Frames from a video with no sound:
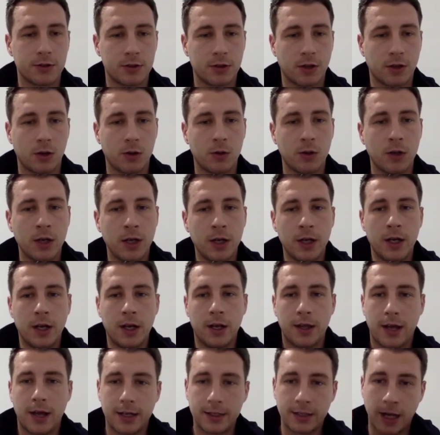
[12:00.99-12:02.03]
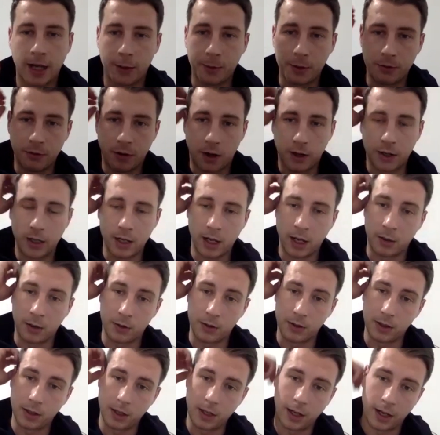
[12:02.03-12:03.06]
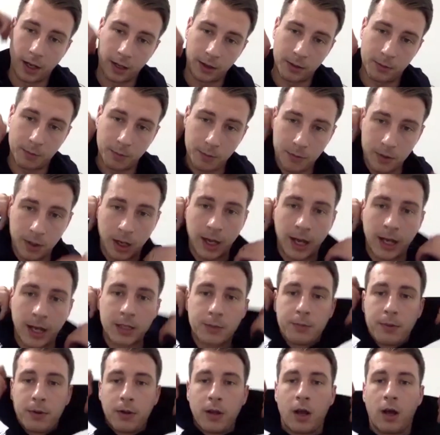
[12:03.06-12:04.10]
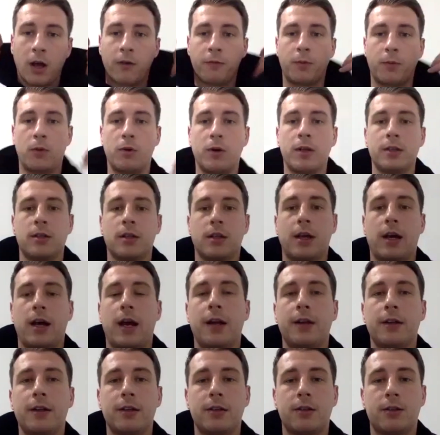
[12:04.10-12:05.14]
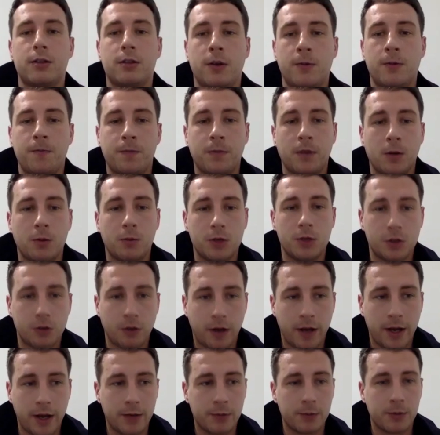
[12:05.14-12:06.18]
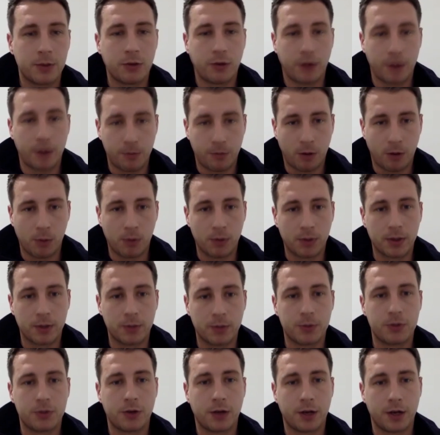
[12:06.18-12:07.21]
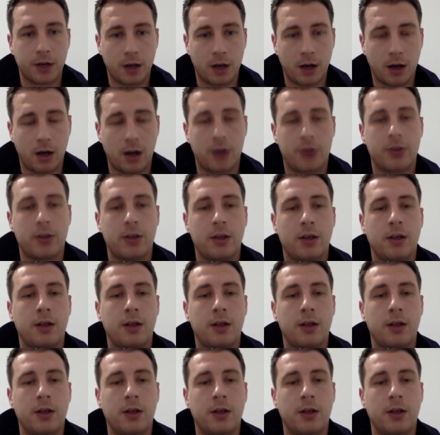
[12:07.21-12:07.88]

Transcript: So that's how we run it, and the lads bought into that, and we train properly, we train hard,